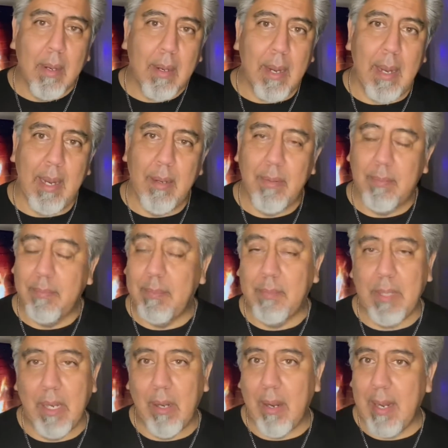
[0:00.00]
I
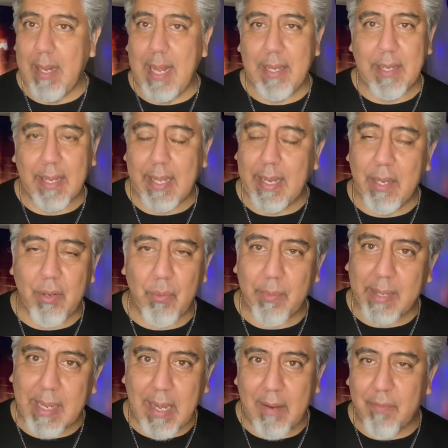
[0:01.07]
had to get into
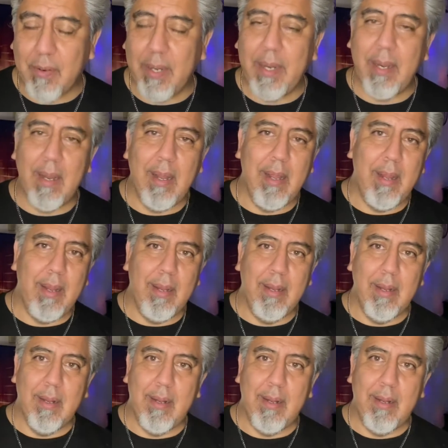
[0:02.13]
recovery. I